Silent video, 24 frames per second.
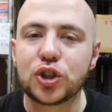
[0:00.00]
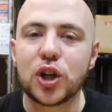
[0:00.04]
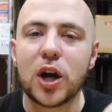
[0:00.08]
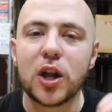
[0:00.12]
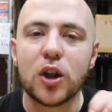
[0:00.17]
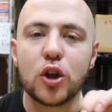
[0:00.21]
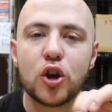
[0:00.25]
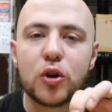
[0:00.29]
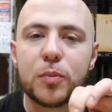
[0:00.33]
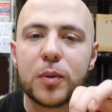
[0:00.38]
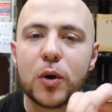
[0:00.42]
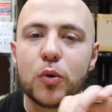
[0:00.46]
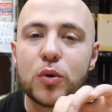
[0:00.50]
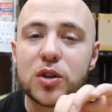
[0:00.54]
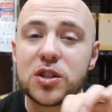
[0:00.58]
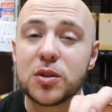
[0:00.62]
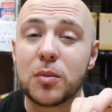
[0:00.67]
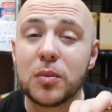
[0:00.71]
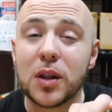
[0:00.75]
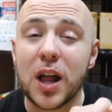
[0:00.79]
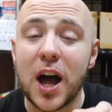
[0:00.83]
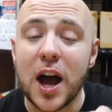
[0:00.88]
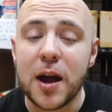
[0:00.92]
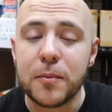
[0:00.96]
Try a little bit with
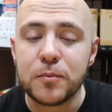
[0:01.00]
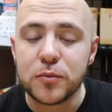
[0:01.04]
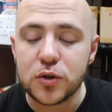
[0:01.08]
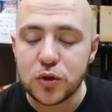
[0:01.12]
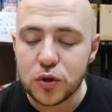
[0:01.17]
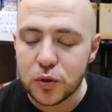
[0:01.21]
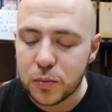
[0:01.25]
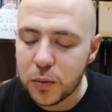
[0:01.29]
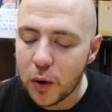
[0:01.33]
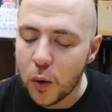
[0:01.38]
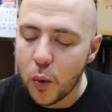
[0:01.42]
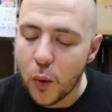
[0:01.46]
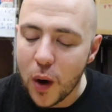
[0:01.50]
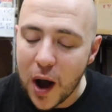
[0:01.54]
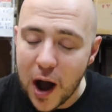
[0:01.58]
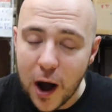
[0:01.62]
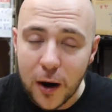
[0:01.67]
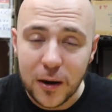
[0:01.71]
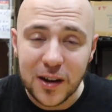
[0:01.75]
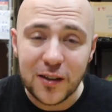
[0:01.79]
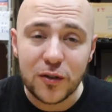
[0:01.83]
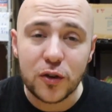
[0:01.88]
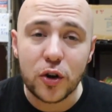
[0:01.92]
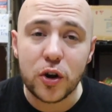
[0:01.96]
some lime too, but
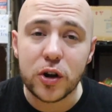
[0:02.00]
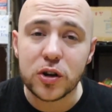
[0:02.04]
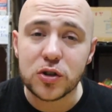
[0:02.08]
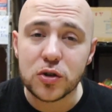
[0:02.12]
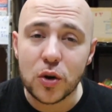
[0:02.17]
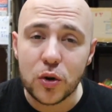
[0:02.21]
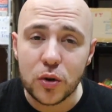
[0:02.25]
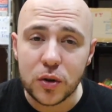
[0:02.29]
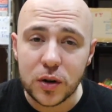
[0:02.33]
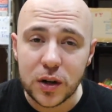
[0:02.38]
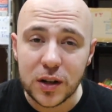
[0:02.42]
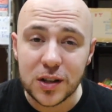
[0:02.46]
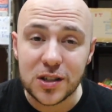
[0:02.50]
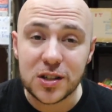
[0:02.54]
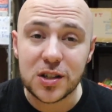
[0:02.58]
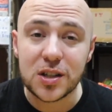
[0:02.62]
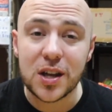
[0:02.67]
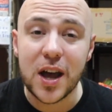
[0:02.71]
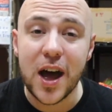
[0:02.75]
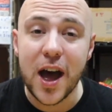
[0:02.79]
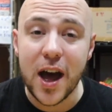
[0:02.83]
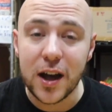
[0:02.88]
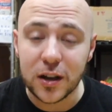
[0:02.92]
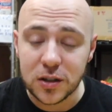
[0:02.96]
wow, even on its own, it's
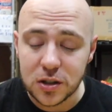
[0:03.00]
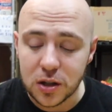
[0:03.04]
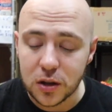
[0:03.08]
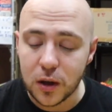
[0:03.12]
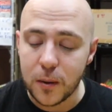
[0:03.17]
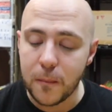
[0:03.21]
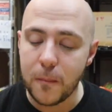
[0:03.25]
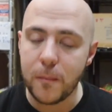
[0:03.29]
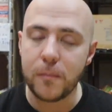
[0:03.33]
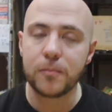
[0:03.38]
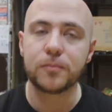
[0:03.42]
excellent.